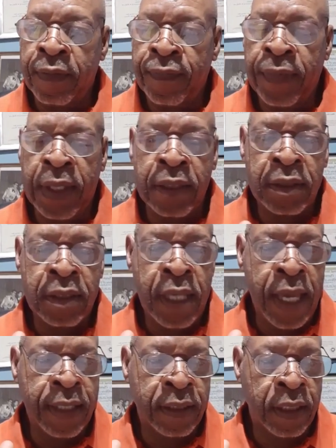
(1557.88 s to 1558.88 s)

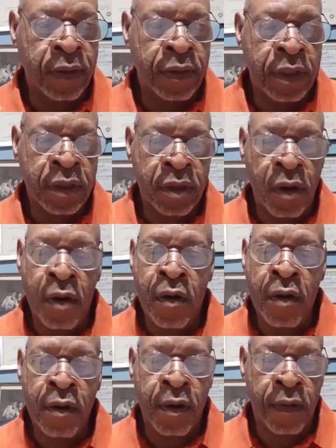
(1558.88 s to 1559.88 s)
fantastic. It was just an
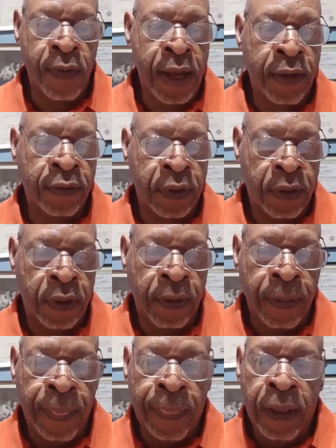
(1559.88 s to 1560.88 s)
aura around her.
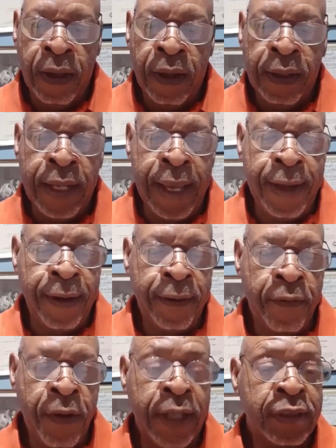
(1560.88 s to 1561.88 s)
Now,
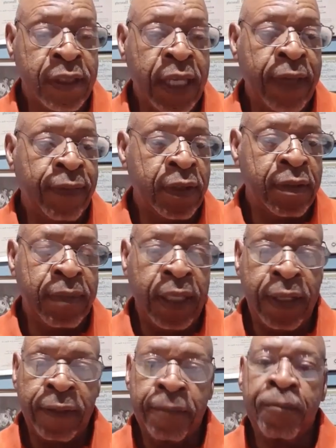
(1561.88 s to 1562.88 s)
why she gave it to
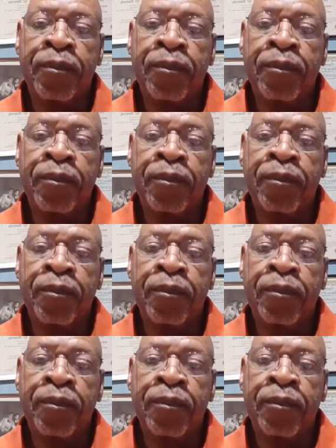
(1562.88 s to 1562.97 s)
me,